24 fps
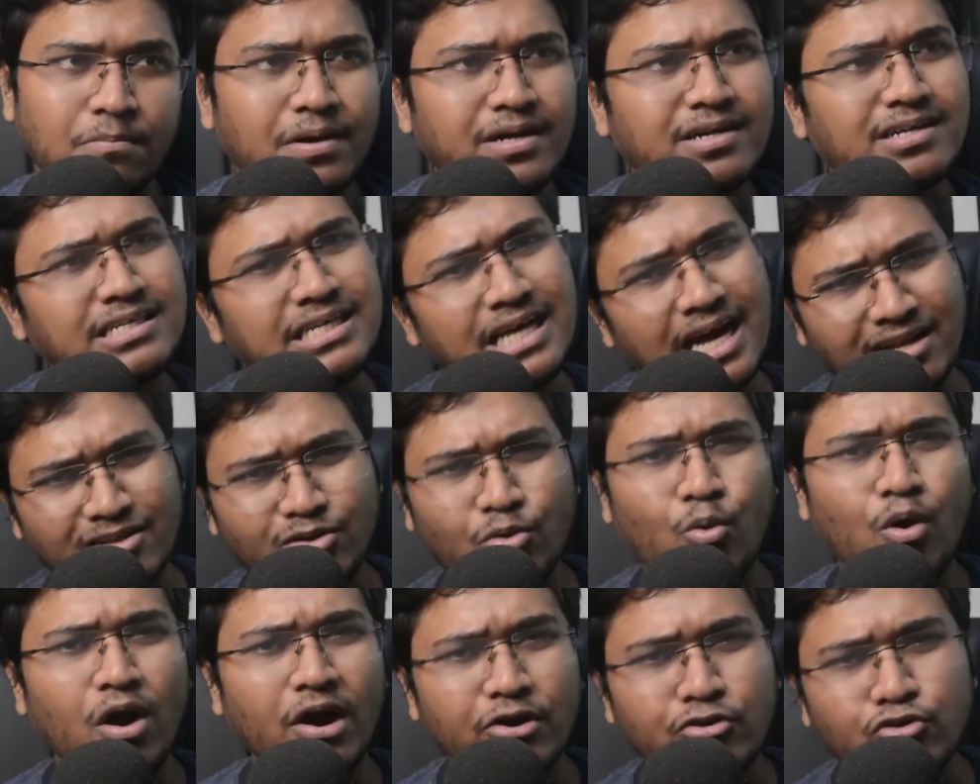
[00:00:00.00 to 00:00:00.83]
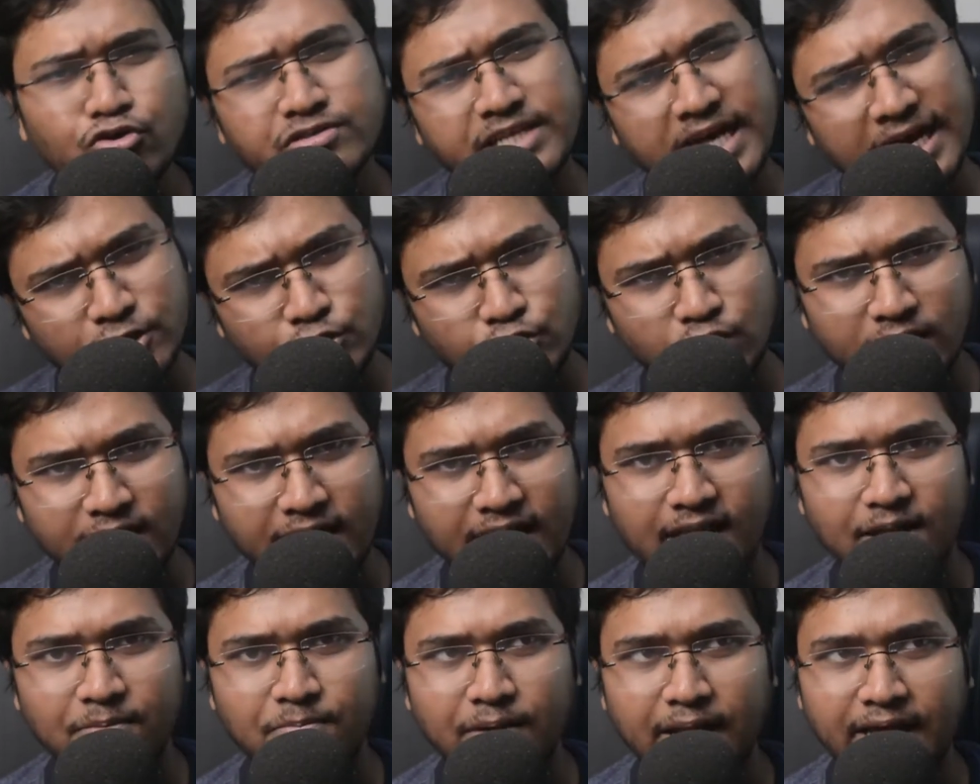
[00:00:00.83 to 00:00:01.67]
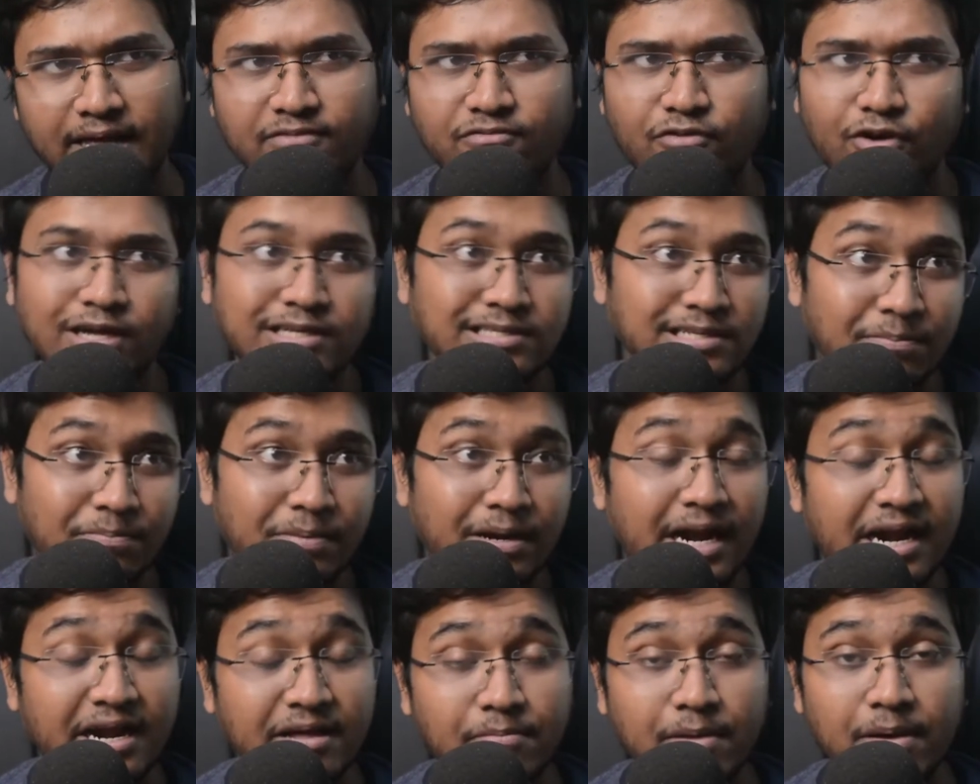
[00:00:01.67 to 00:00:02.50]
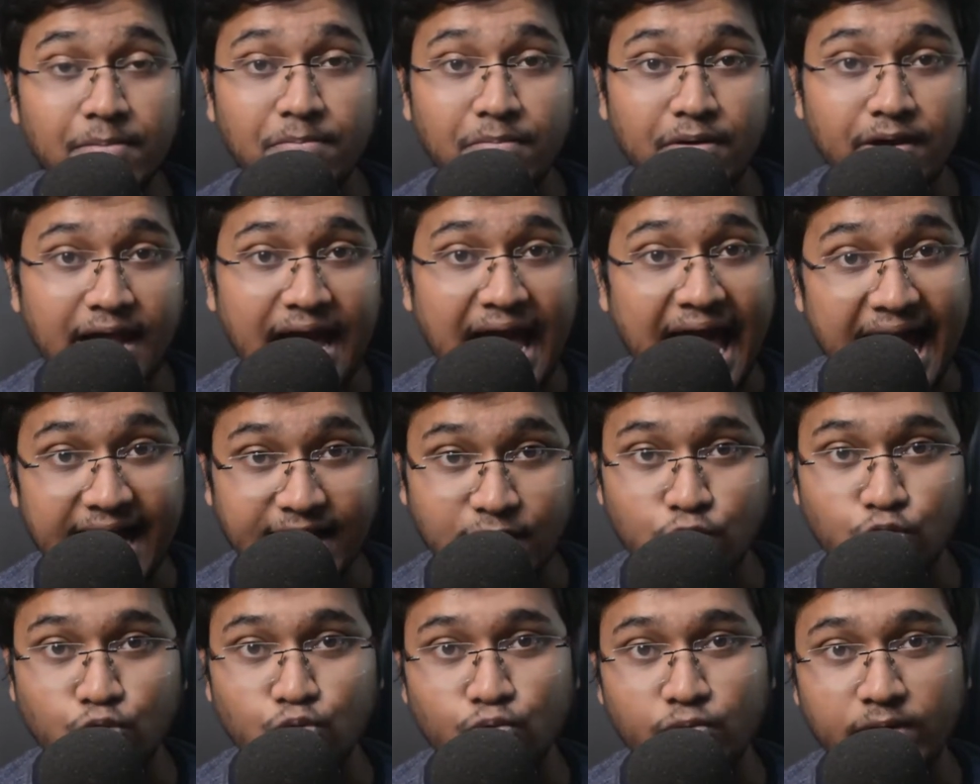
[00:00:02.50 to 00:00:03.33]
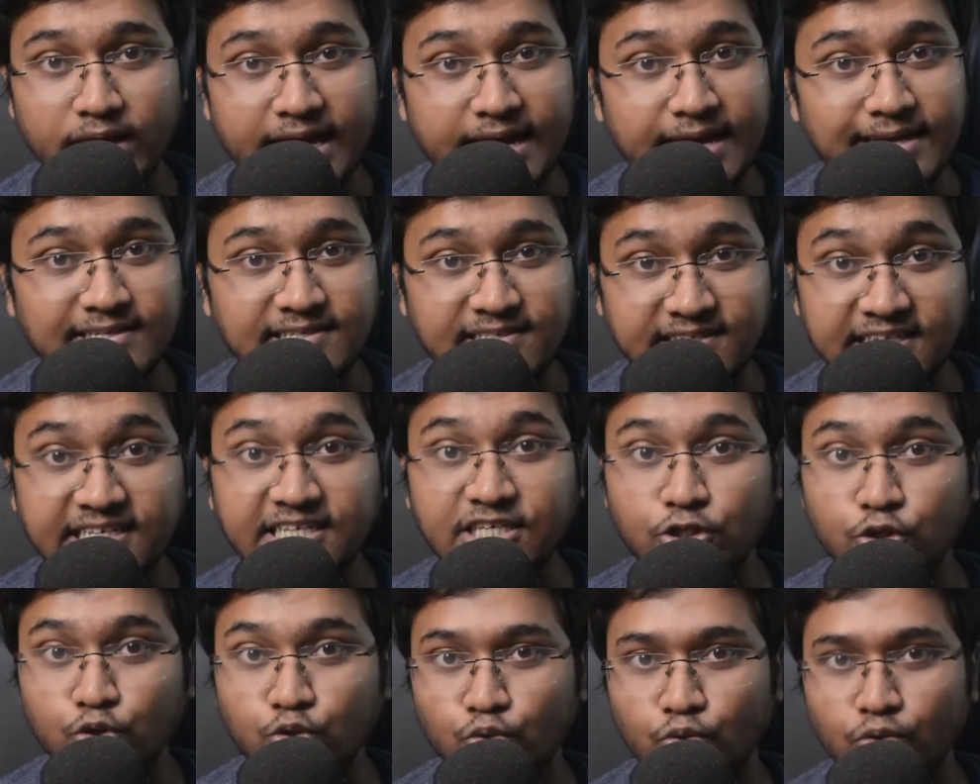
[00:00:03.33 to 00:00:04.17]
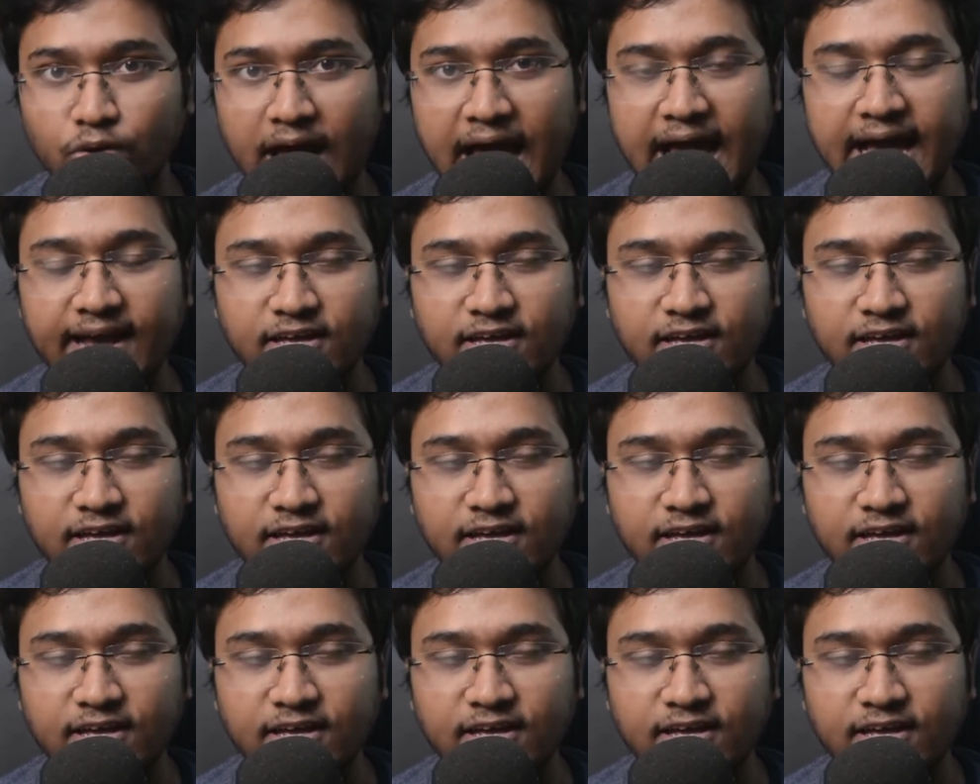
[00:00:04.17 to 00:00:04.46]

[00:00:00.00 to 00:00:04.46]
But yeah, the word roots actually help. Like for example, I remember ACU, ACU.